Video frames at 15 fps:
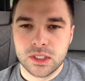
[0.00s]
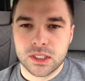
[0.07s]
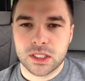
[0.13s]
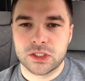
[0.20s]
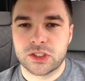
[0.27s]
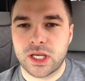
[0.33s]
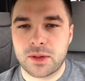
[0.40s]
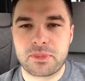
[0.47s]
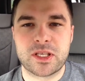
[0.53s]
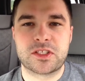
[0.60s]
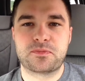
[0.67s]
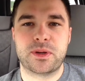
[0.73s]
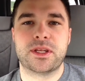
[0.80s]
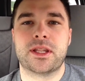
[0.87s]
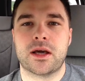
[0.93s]
because you got to be
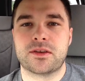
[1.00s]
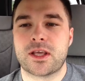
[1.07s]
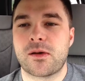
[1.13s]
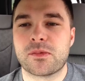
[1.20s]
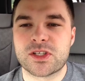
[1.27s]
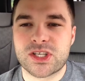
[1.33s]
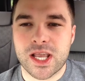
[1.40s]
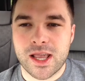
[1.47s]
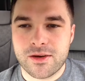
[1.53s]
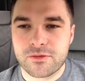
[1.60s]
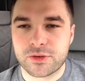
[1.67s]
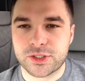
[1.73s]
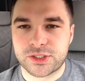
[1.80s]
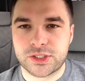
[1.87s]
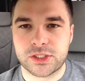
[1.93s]
spitting out damage
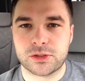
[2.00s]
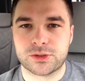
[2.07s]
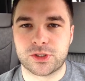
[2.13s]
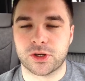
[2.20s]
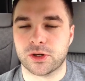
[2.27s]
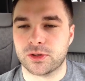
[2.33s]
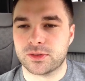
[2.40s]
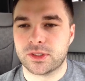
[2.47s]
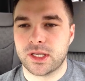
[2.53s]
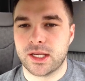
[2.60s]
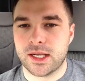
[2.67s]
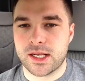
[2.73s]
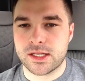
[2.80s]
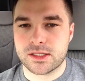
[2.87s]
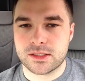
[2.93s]
every single turn.
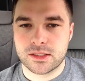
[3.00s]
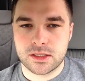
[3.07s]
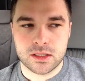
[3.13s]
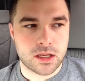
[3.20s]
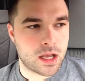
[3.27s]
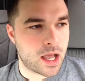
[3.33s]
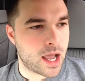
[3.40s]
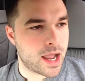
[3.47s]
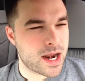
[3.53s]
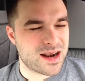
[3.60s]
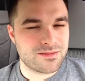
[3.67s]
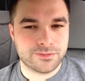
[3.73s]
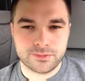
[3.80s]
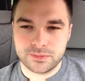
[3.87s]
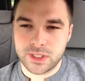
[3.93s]
And I
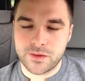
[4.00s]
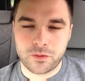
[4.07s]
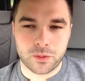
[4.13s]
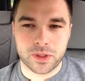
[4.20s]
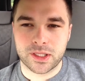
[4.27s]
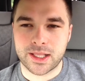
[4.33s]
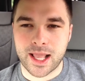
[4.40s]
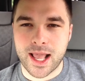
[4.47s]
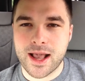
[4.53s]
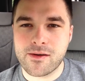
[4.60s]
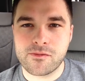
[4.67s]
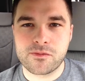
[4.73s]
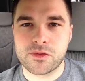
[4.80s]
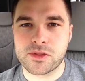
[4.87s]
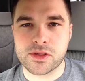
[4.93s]
never really
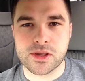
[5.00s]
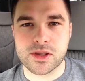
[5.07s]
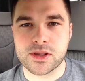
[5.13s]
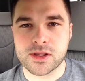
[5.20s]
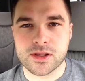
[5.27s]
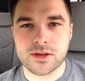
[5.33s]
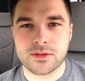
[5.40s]
have the